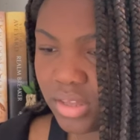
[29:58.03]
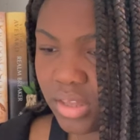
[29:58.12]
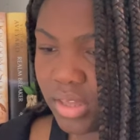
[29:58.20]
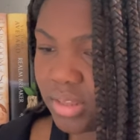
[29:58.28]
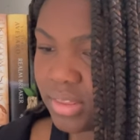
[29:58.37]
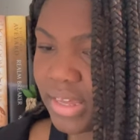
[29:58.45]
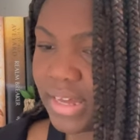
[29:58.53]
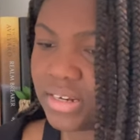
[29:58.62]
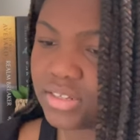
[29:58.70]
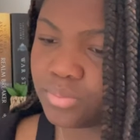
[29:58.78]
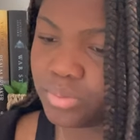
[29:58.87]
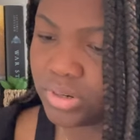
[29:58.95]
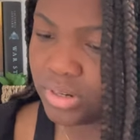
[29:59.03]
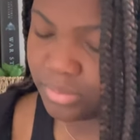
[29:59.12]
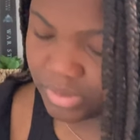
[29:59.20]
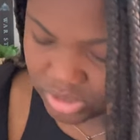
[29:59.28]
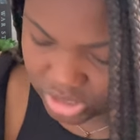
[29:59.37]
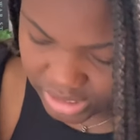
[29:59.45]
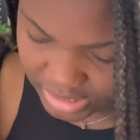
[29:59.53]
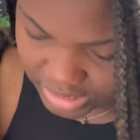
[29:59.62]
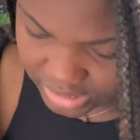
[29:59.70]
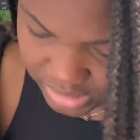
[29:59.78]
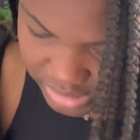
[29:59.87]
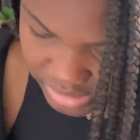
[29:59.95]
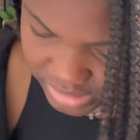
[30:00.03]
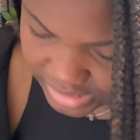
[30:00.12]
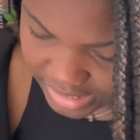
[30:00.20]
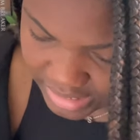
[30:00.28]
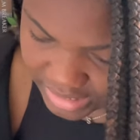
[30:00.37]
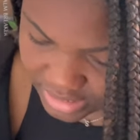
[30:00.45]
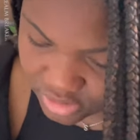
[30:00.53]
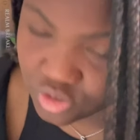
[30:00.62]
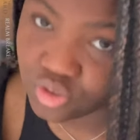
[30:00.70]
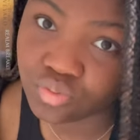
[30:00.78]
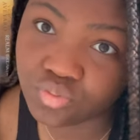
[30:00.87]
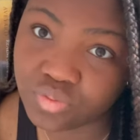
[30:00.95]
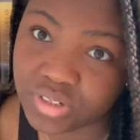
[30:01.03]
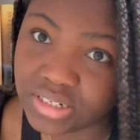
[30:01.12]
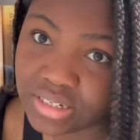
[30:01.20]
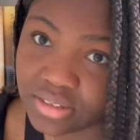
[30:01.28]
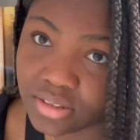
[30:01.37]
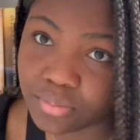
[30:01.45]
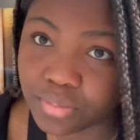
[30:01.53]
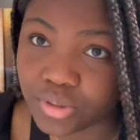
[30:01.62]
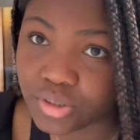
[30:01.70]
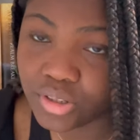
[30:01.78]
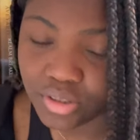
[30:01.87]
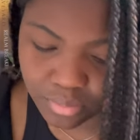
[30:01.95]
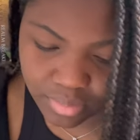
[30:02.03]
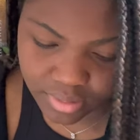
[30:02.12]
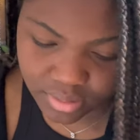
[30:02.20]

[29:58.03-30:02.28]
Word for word: and that is pretty much it. Let's get into reading the blurb.